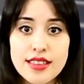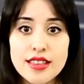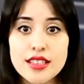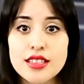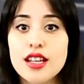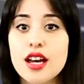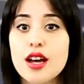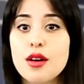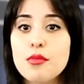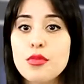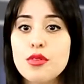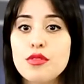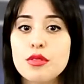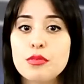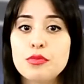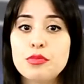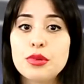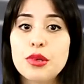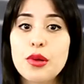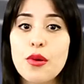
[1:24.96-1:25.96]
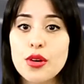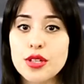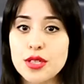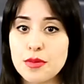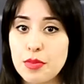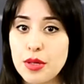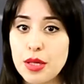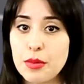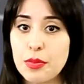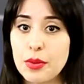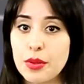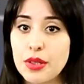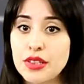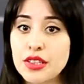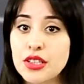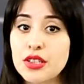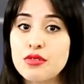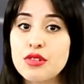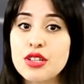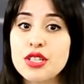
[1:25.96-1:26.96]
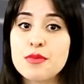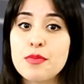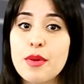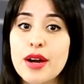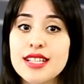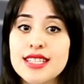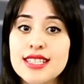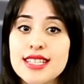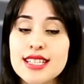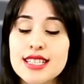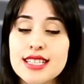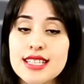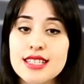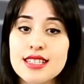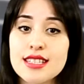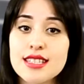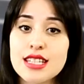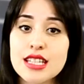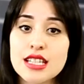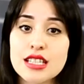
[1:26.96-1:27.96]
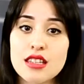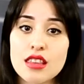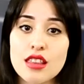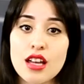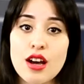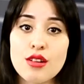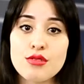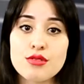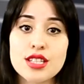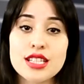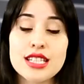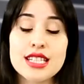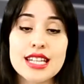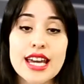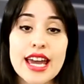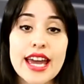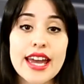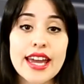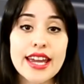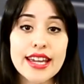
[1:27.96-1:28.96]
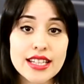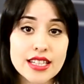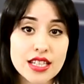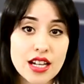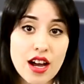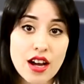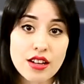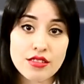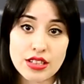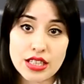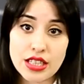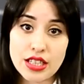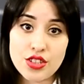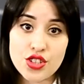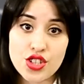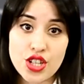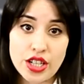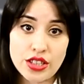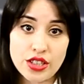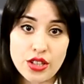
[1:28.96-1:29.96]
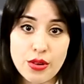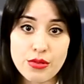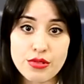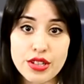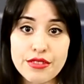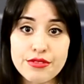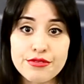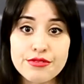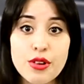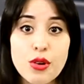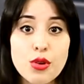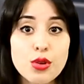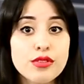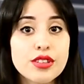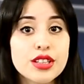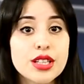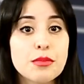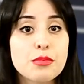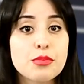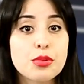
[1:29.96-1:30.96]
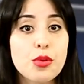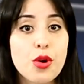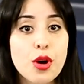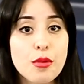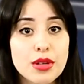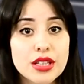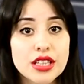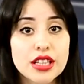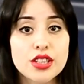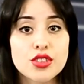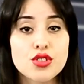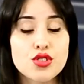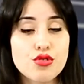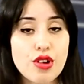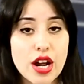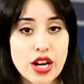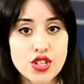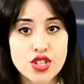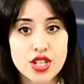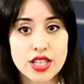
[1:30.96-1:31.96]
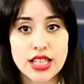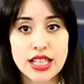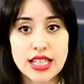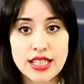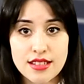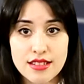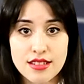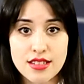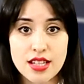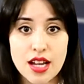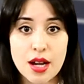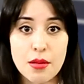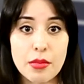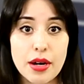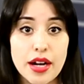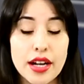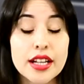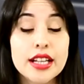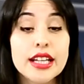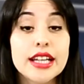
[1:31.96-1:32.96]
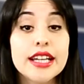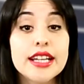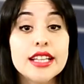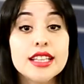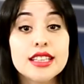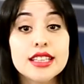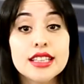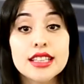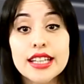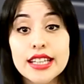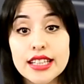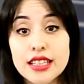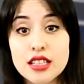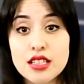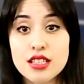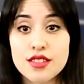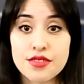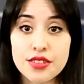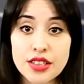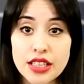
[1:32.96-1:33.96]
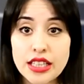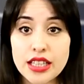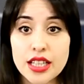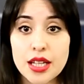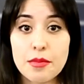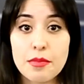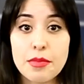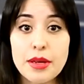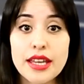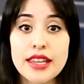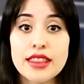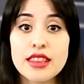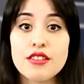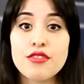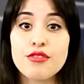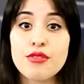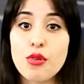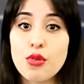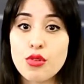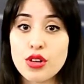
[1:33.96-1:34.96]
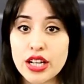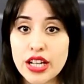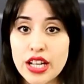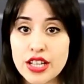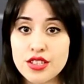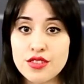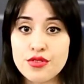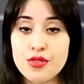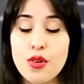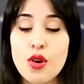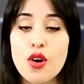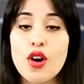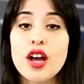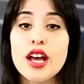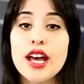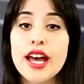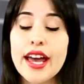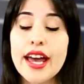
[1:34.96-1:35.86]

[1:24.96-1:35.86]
The number of employed people increased by 66,800 in January, following employment contraction in December. The latest figure beat the forecast for